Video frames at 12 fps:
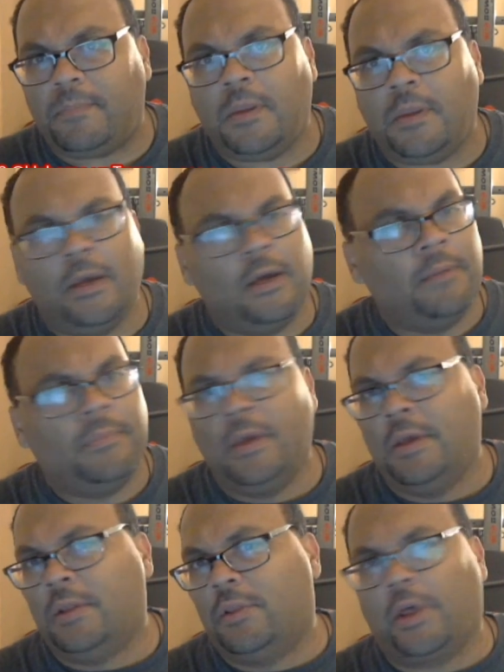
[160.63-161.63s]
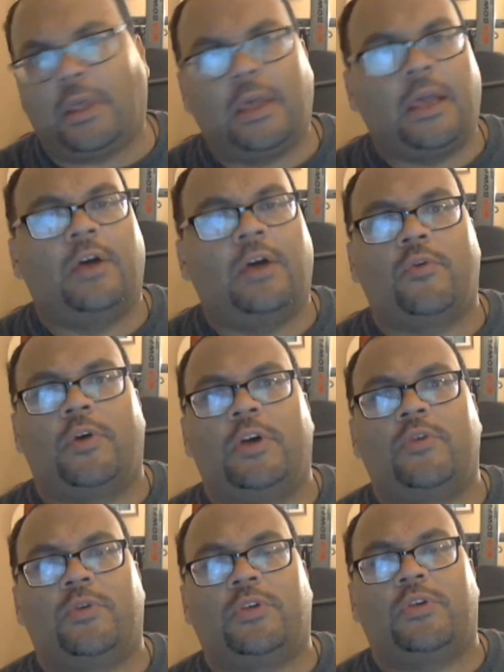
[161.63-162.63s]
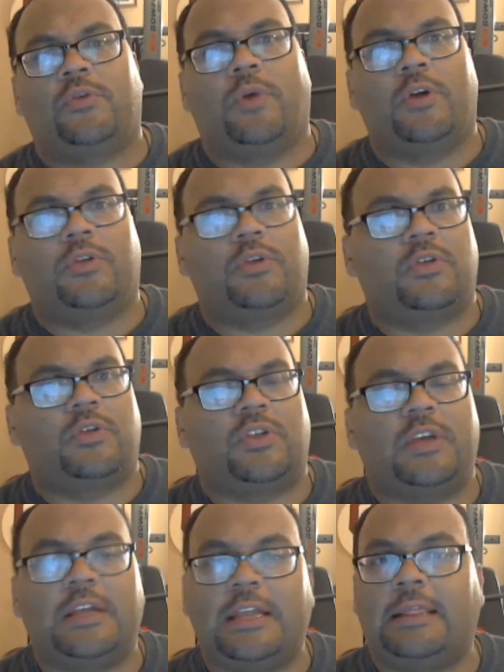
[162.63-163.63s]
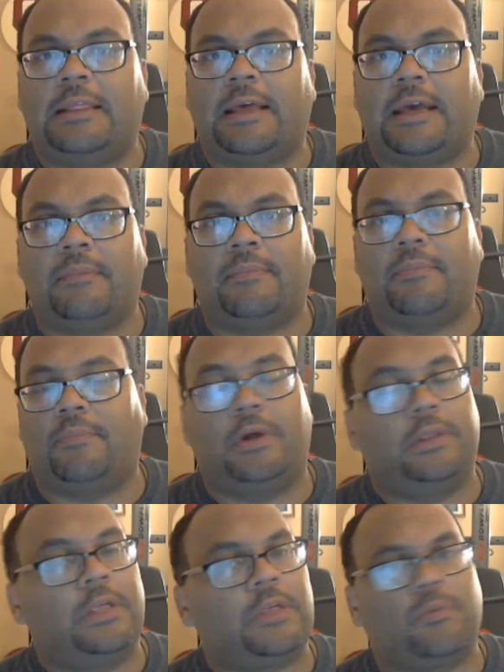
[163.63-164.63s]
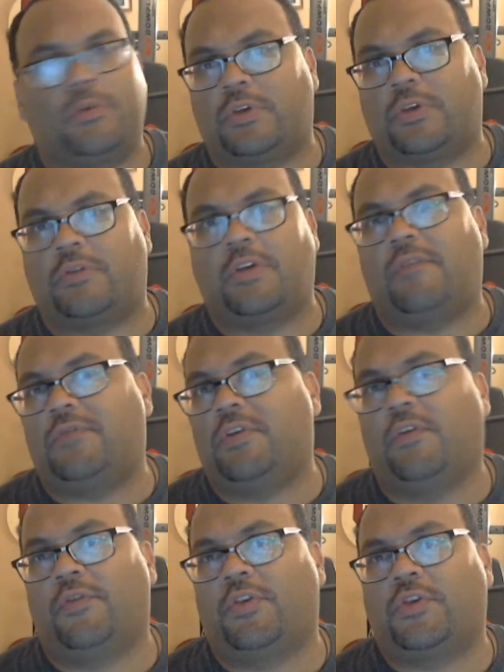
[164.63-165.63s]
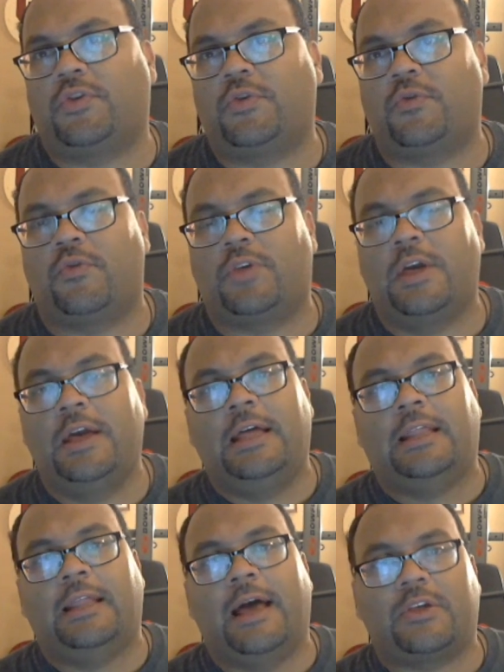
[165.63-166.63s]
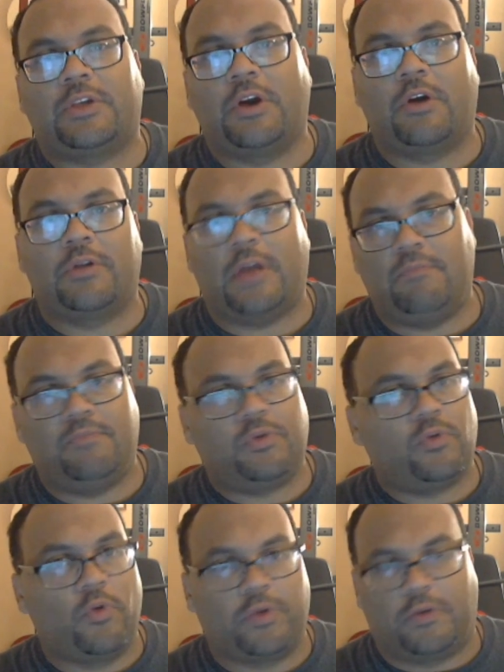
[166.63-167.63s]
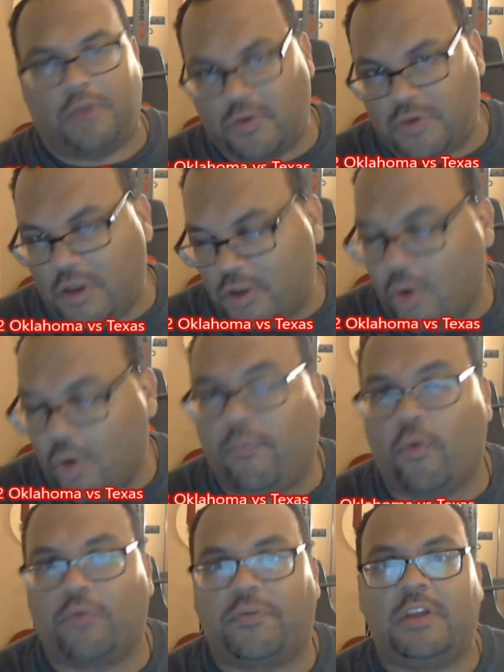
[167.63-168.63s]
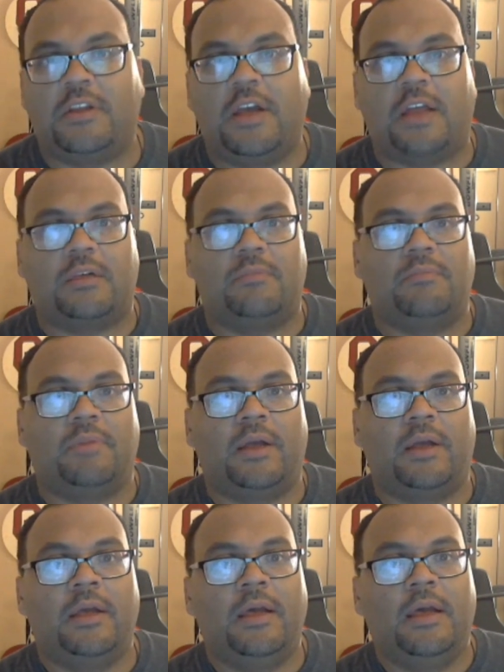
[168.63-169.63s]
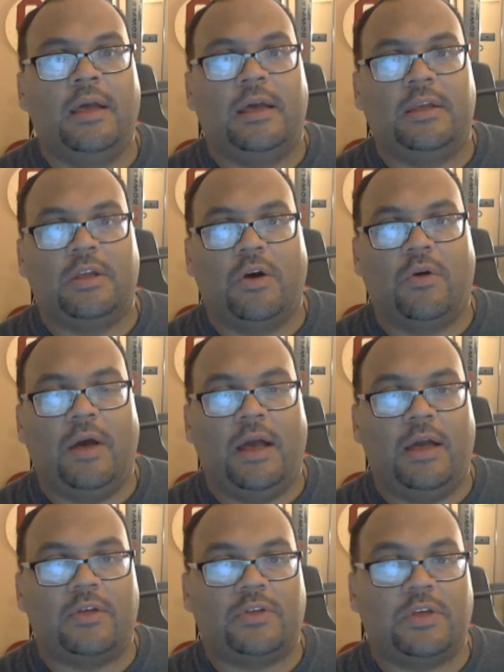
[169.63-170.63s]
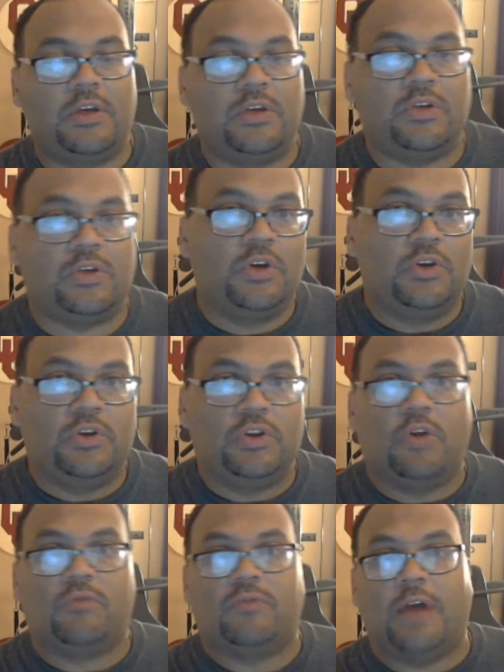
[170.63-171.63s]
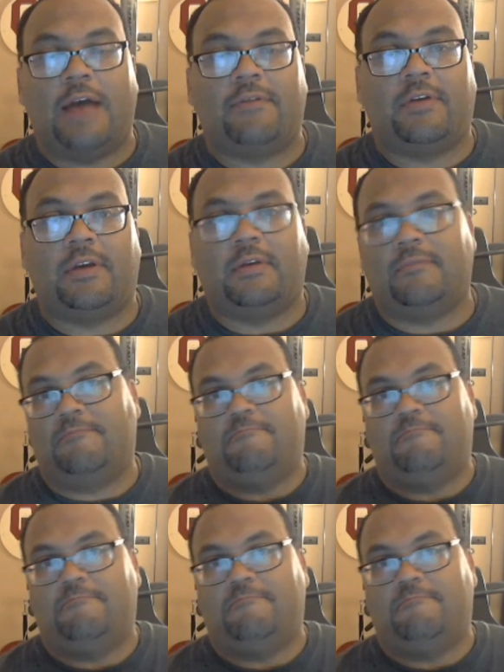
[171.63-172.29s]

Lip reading: Now, looking at other injury situations, CeeDee Lamb, but this was just a tough deal for the Sooners last Saturday. Scores a touchdown to go up 14-0, but, you know, as he's, you know, diving,